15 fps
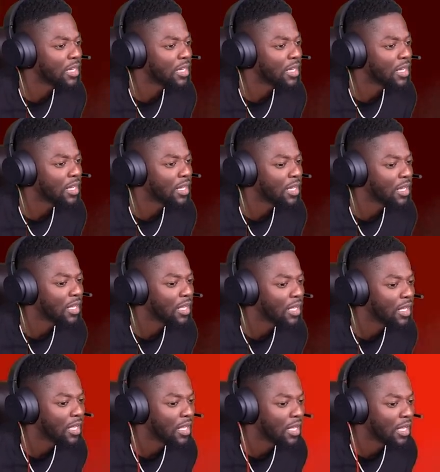
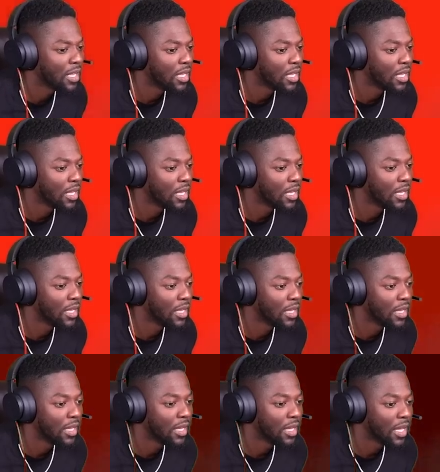
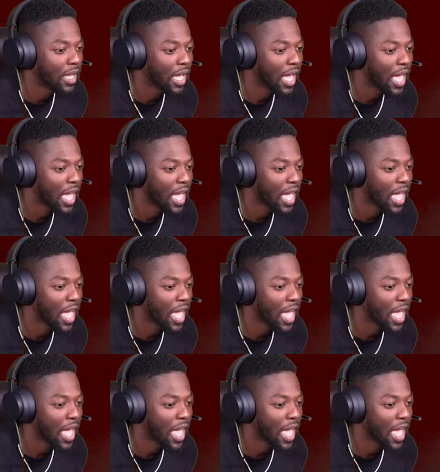Nobody speaks.